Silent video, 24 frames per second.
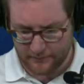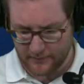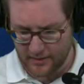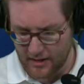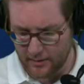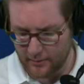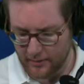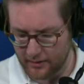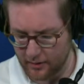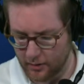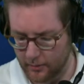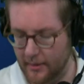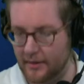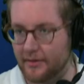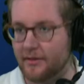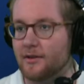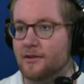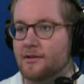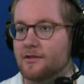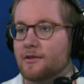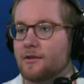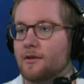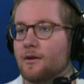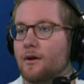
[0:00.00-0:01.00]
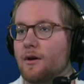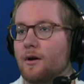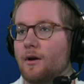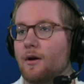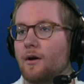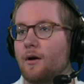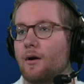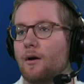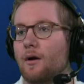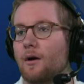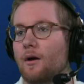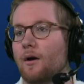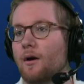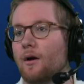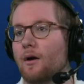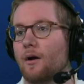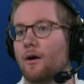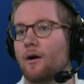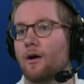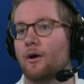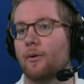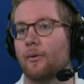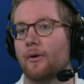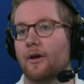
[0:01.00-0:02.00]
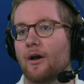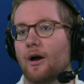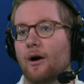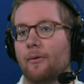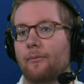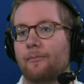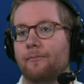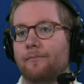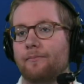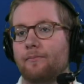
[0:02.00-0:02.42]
How do I know about this? Here we go.